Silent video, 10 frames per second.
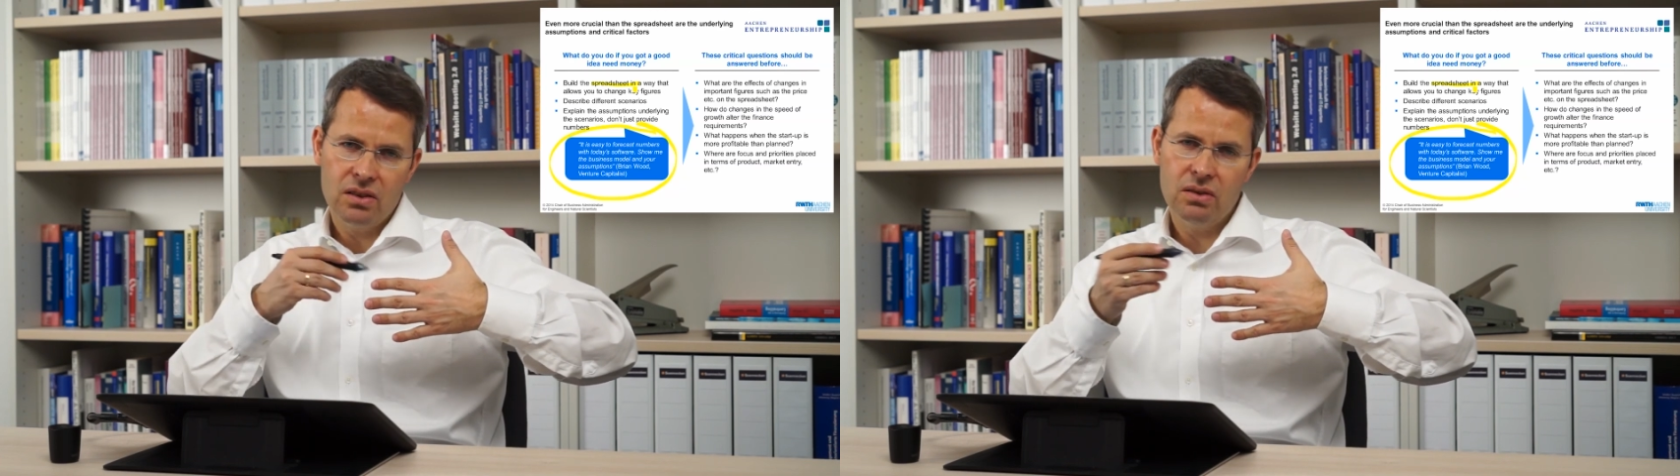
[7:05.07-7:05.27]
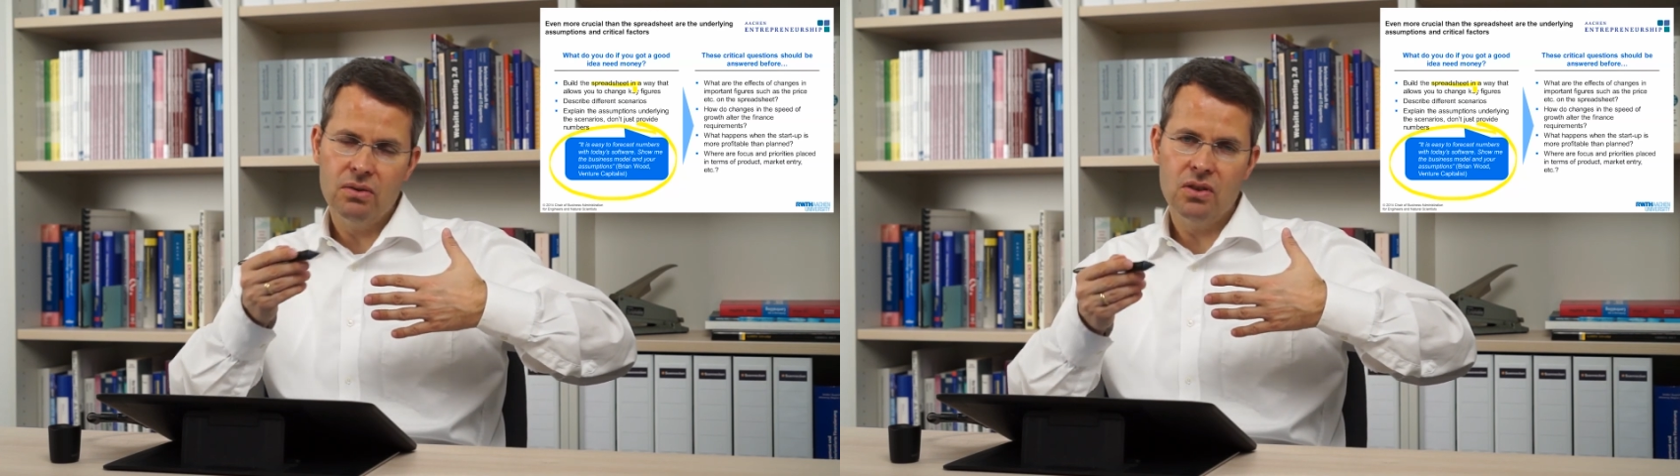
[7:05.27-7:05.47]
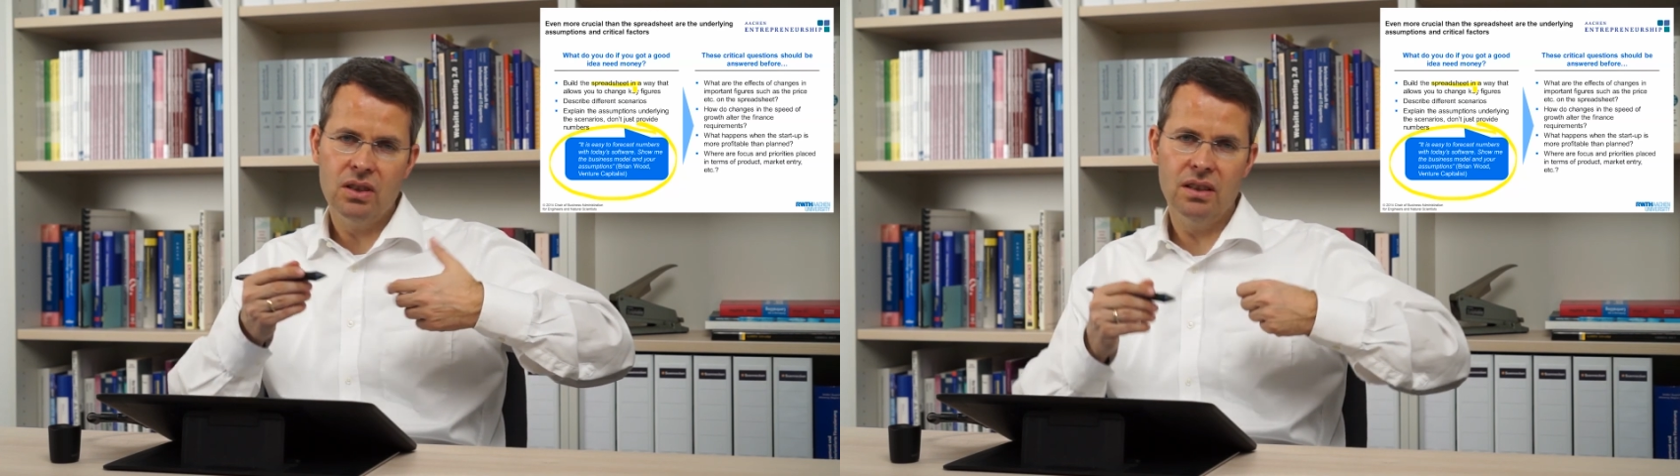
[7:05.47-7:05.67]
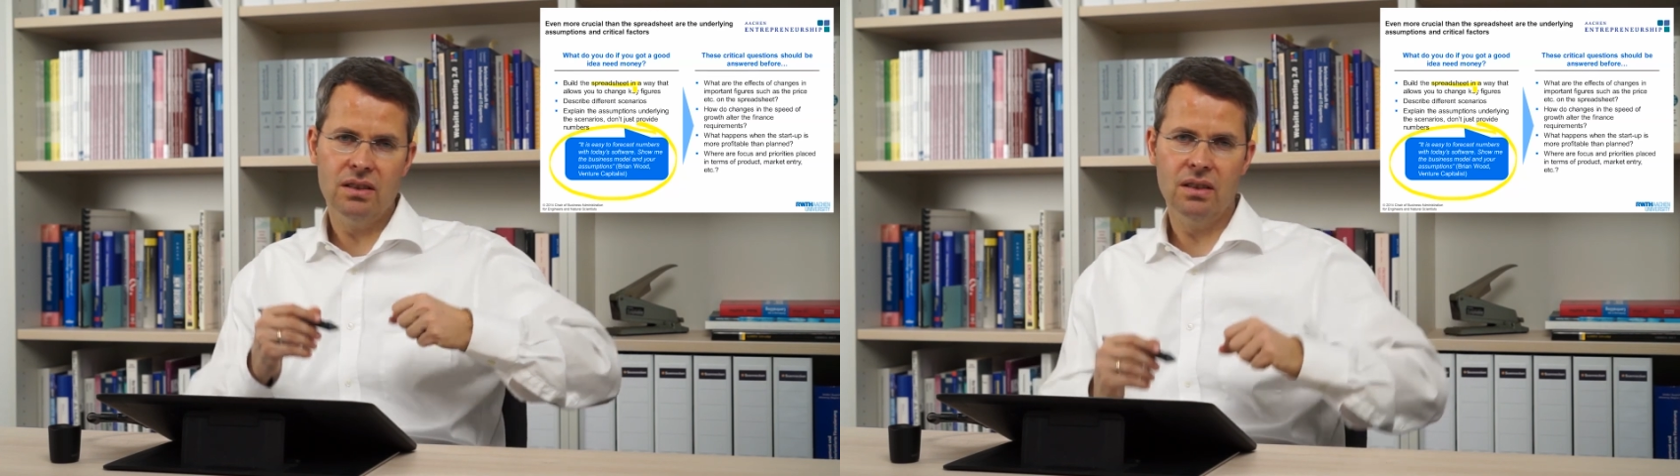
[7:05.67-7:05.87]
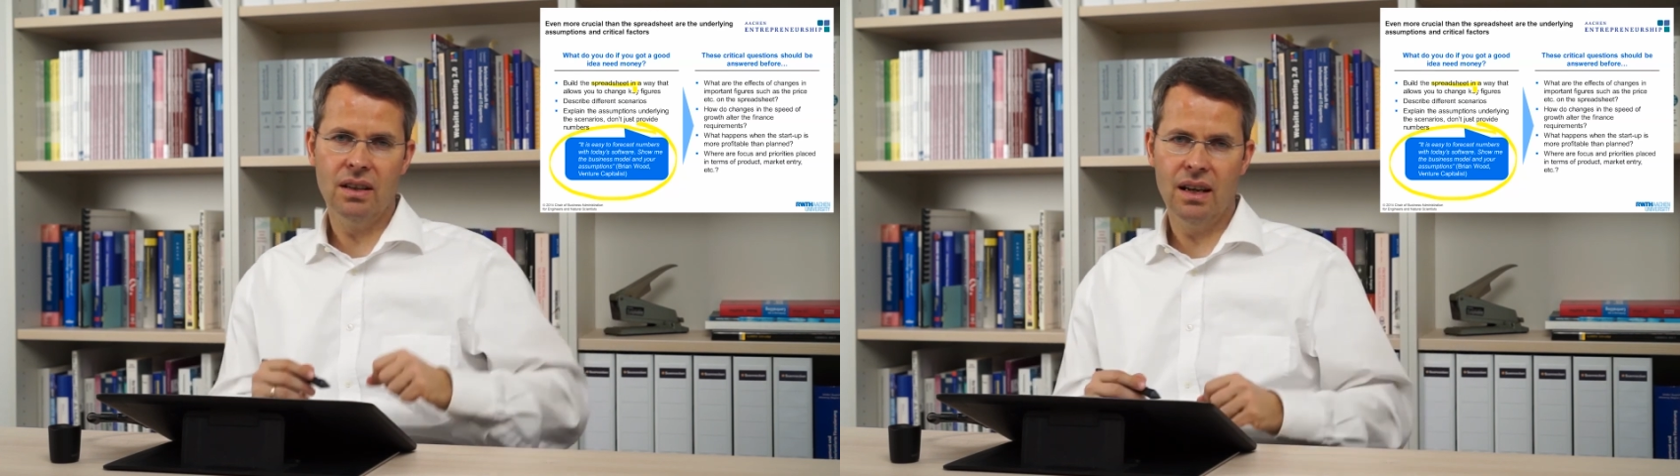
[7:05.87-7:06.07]
two
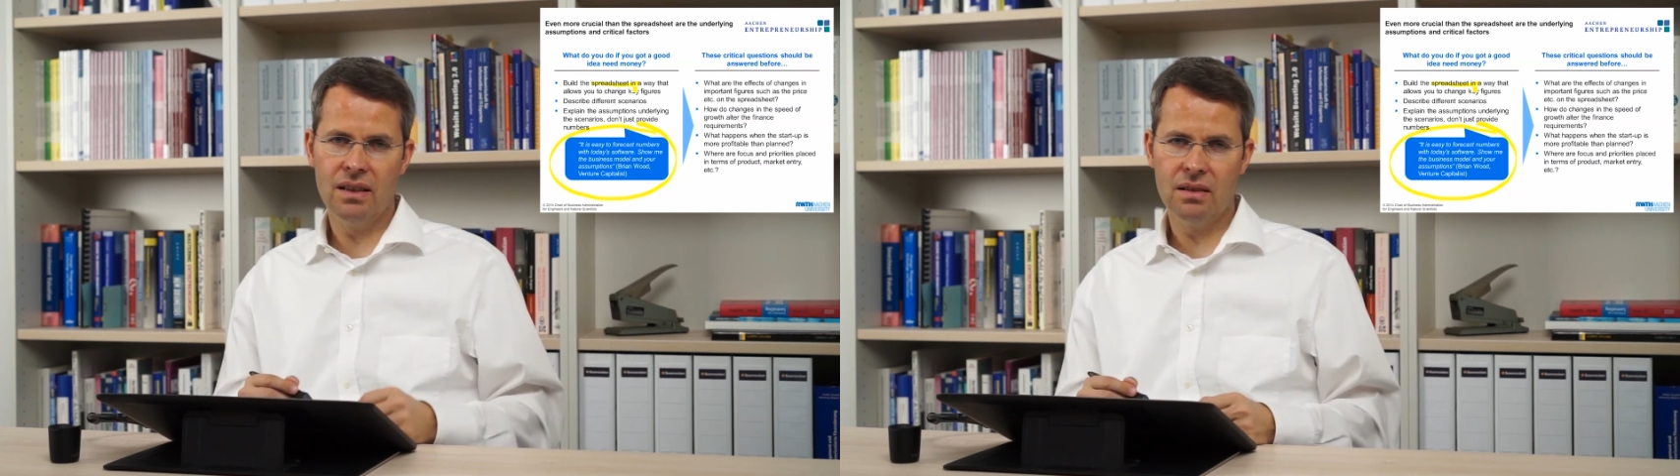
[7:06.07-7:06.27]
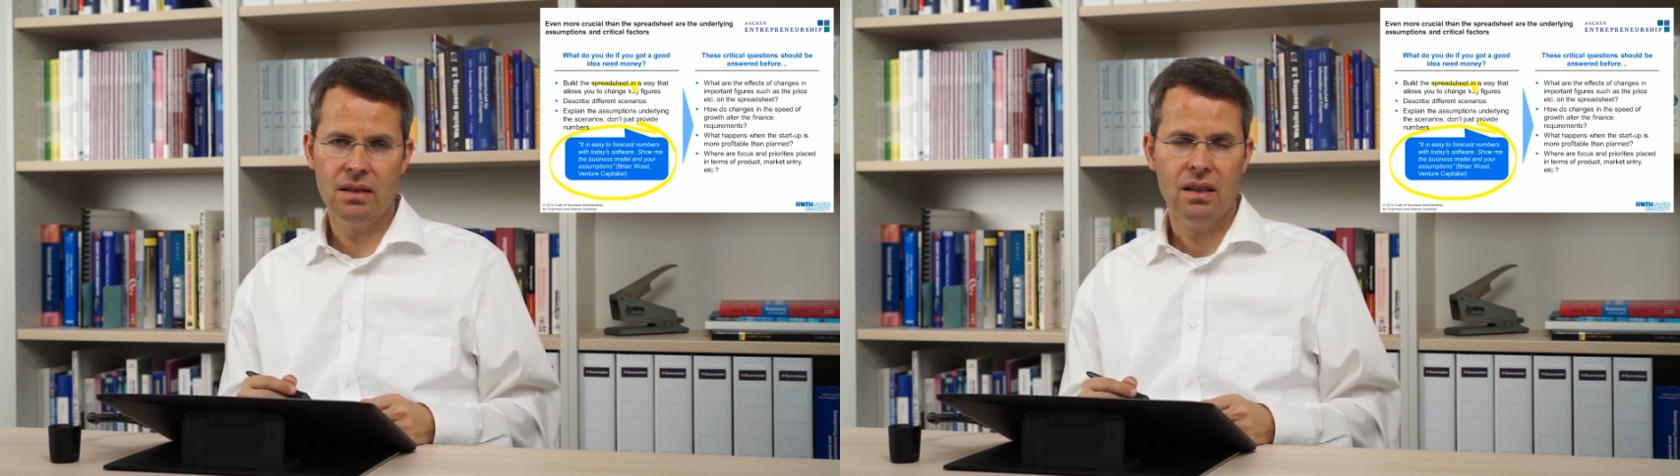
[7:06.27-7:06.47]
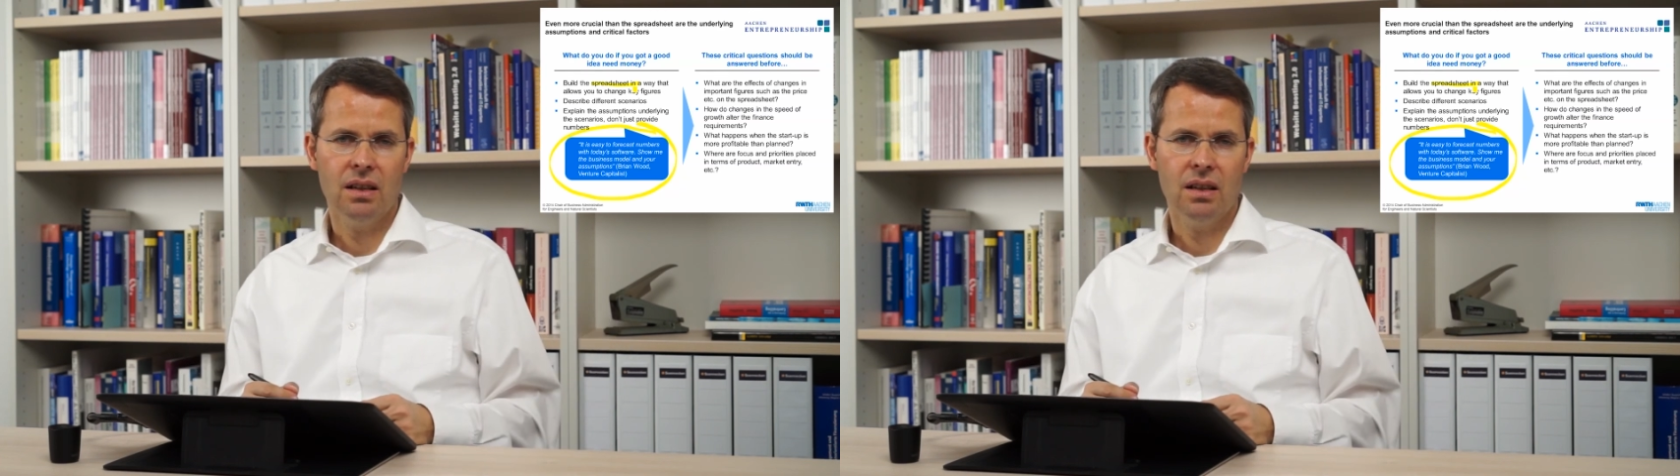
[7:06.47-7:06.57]
sheets together